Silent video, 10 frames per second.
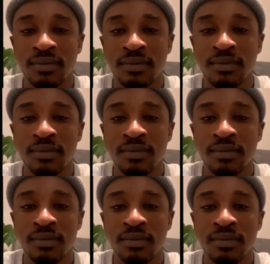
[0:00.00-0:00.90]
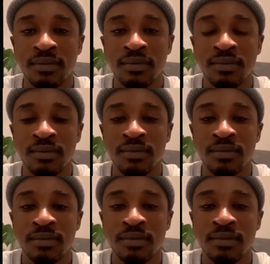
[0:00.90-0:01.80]

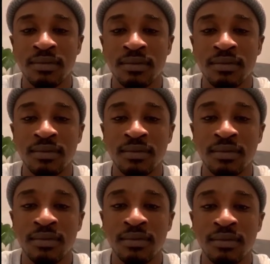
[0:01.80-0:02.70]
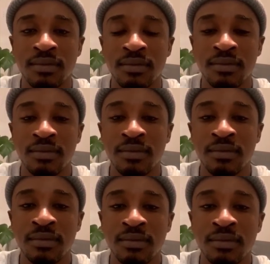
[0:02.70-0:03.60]

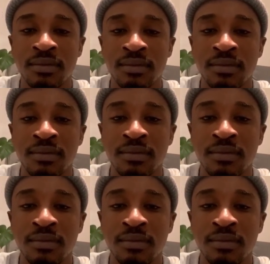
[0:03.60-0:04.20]
No words are spoken by the person on screen.